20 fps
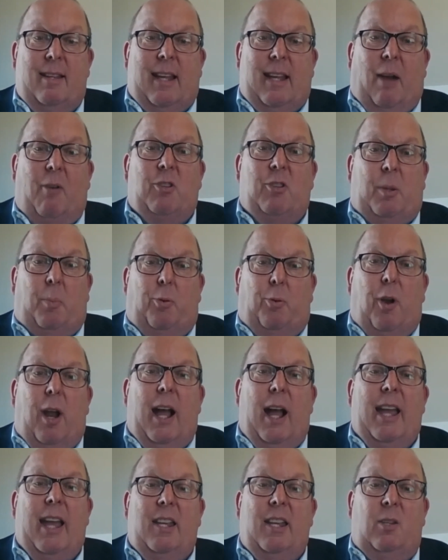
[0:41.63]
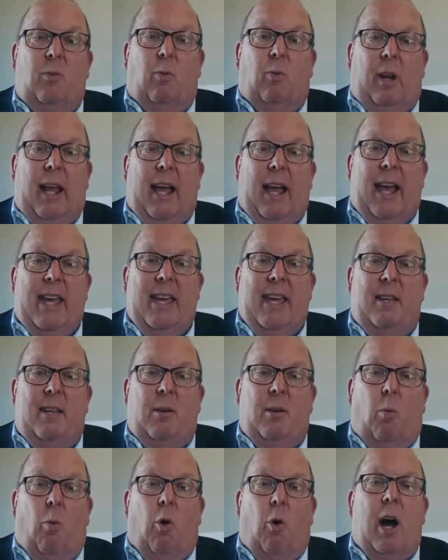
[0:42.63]
I was surprised when
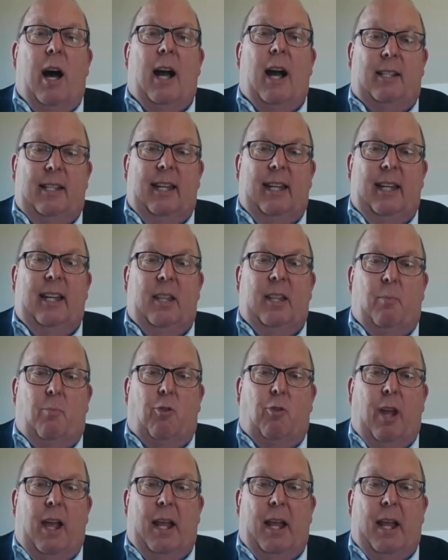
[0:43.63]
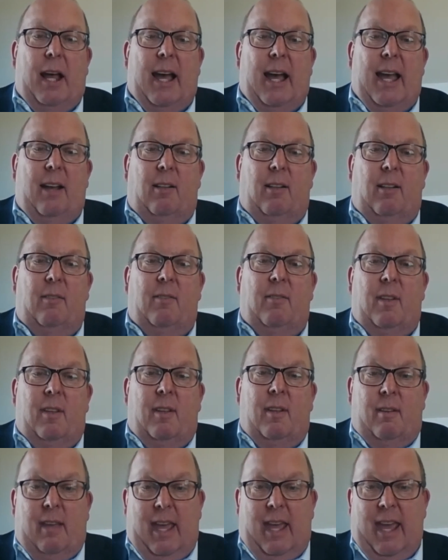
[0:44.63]
I walked into the bread aisle,
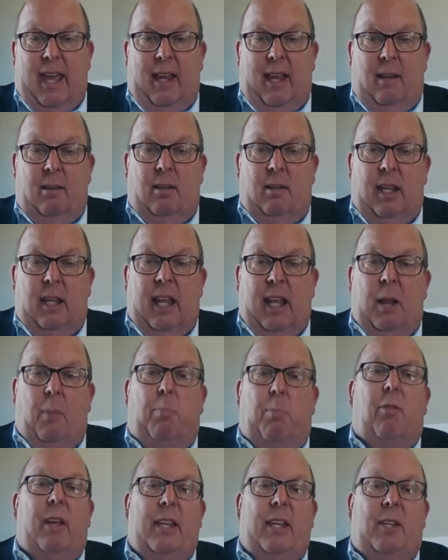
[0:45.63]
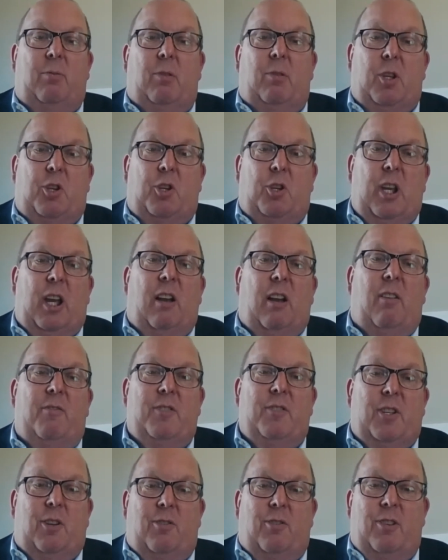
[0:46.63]
and in a place where the
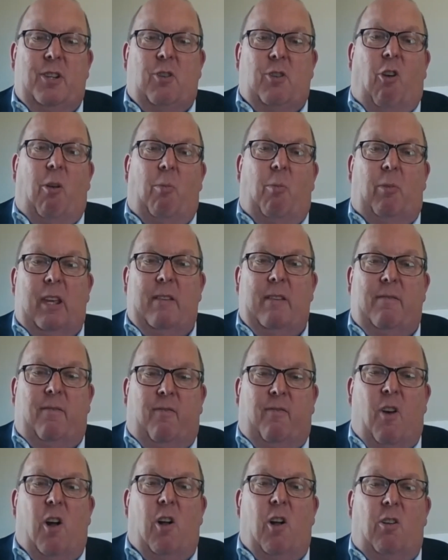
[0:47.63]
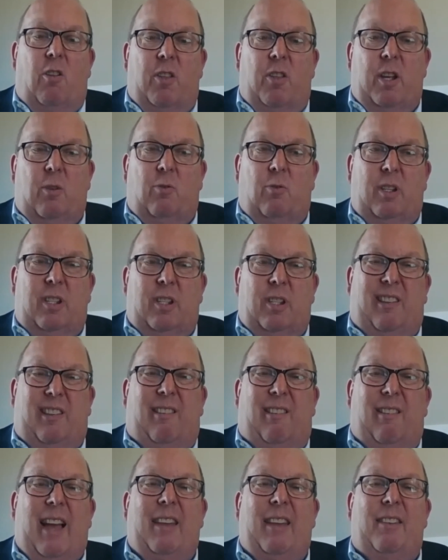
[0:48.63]
shelves are normally full, there was
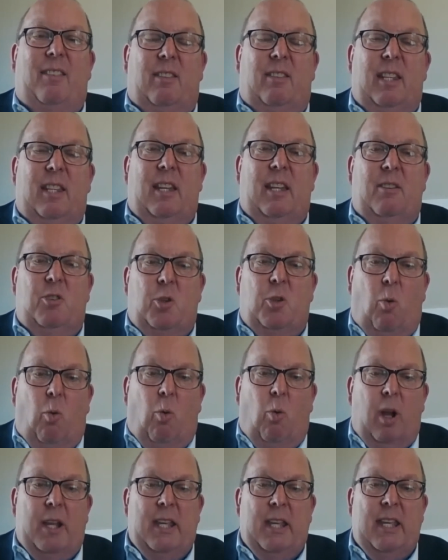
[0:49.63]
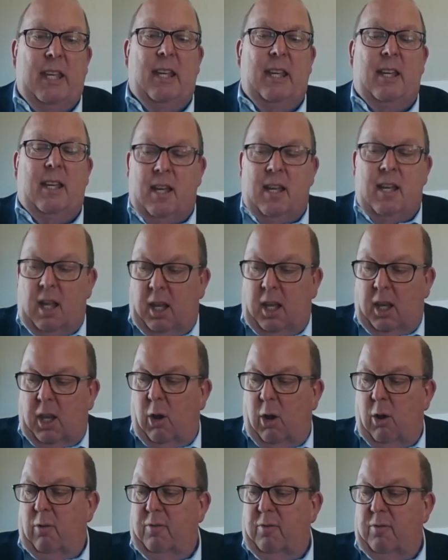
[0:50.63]
less than 20
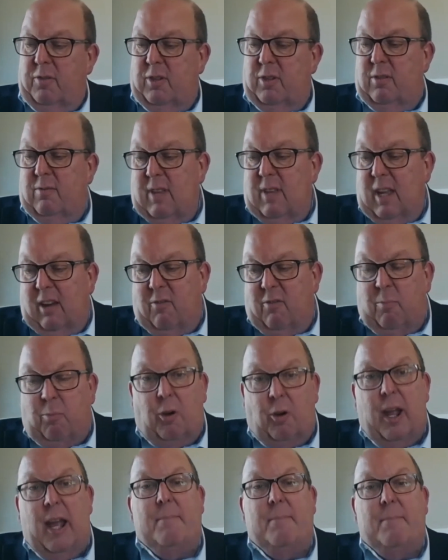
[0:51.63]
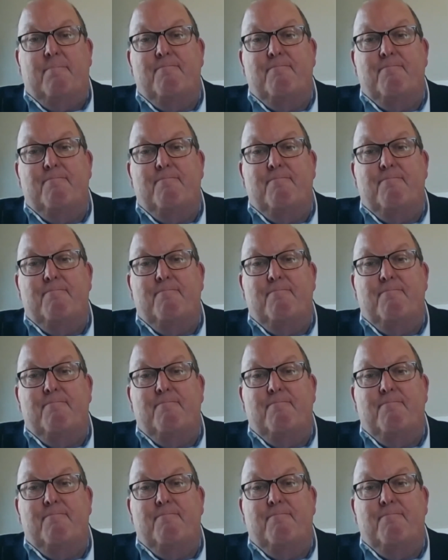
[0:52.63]
loaves of bread.